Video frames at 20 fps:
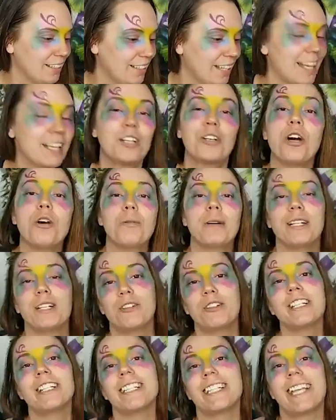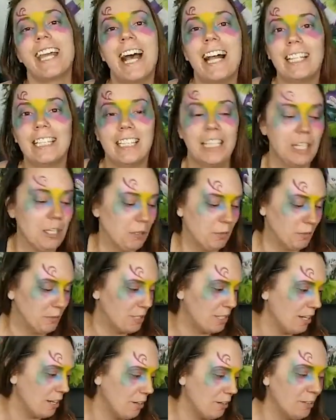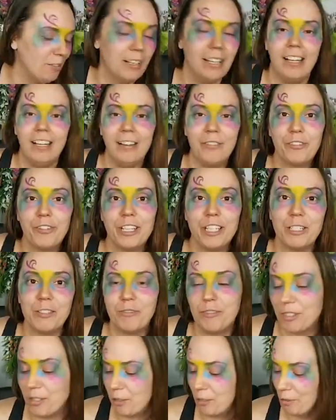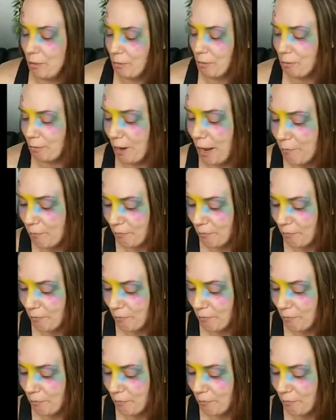And Chris Calico. So for any of you rap